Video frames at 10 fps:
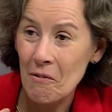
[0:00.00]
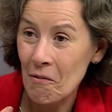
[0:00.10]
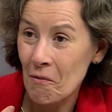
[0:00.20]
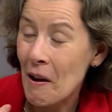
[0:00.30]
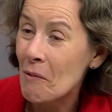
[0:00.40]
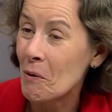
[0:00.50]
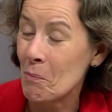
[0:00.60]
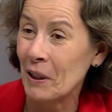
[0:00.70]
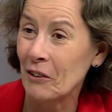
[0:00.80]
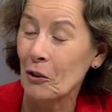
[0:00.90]
when we
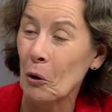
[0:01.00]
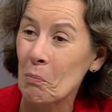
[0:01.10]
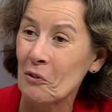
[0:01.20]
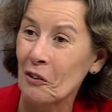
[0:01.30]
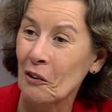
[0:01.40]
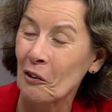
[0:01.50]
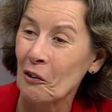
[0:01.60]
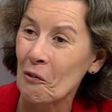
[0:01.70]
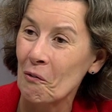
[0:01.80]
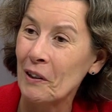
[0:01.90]
meet an obstacle,
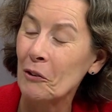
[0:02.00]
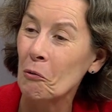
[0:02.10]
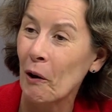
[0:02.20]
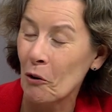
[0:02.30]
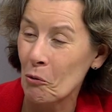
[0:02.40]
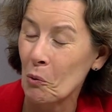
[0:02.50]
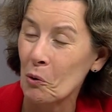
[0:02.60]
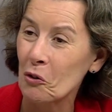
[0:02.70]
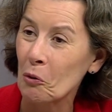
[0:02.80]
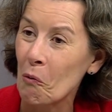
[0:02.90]
we do our
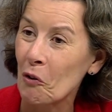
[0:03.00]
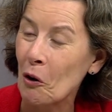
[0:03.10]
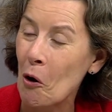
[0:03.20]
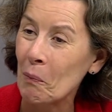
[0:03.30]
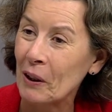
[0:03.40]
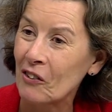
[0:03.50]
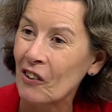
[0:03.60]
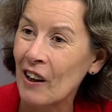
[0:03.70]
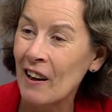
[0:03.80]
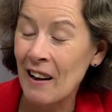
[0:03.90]
utmost to overcome it.
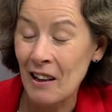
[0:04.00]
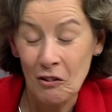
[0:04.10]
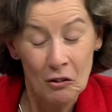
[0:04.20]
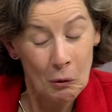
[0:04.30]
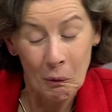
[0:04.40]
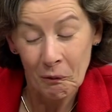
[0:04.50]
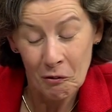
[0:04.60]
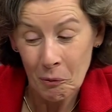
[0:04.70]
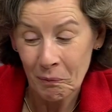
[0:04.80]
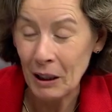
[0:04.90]
So
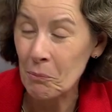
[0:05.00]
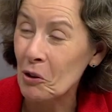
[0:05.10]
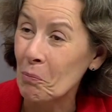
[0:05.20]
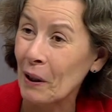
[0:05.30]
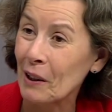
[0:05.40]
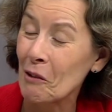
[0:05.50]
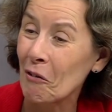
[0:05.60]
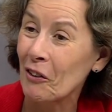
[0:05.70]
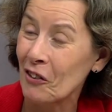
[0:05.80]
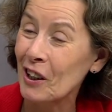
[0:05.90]
from that perspective,
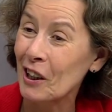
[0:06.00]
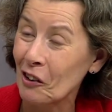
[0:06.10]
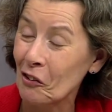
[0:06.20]
I think it's